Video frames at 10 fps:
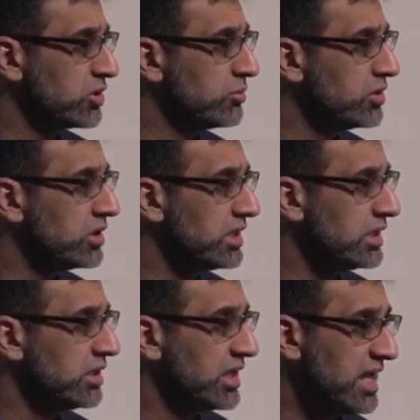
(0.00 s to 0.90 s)

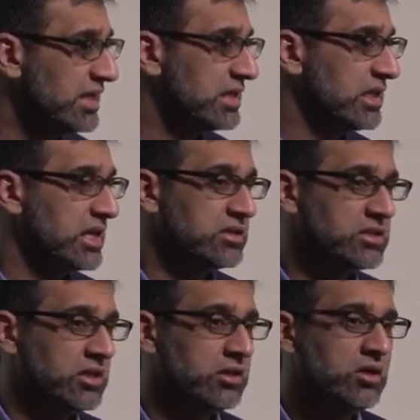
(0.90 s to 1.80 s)
community in
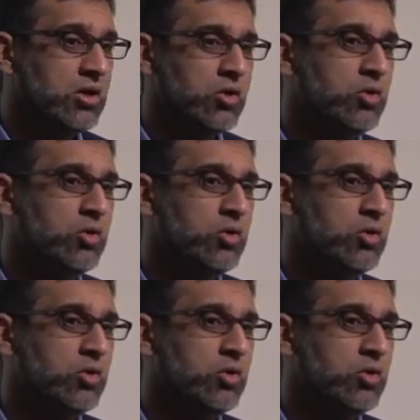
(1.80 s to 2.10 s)
Atlanta